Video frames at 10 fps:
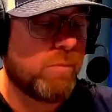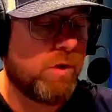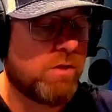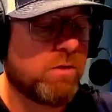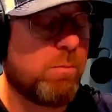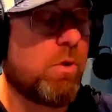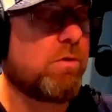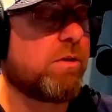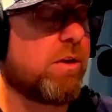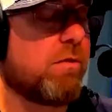It's on
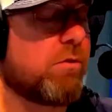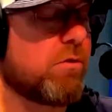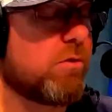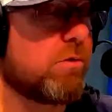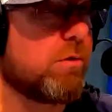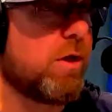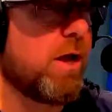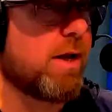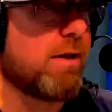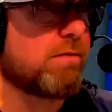multi-levels,
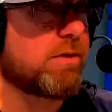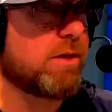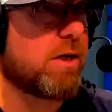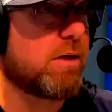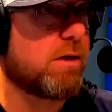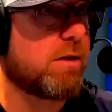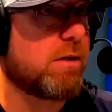I'd have to say.